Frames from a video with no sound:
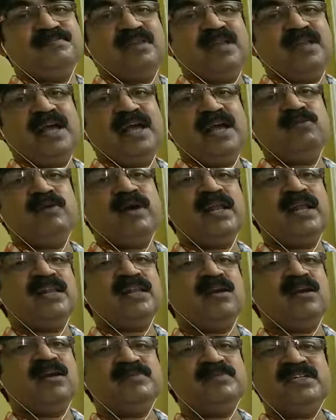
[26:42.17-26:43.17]
And wealth
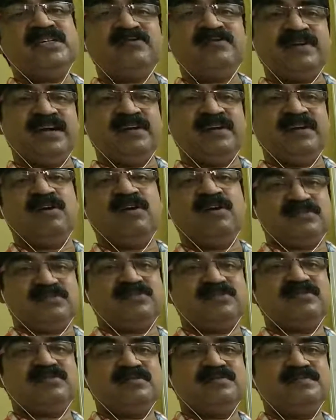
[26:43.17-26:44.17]
comes in different
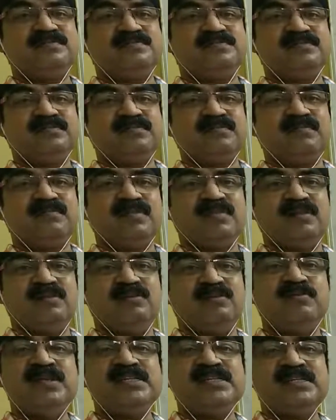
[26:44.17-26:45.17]
forms.
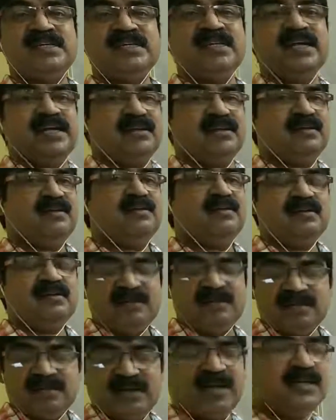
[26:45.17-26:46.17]
We'll see that
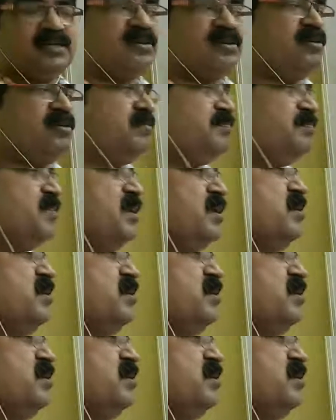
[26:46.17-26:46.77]
in the later on.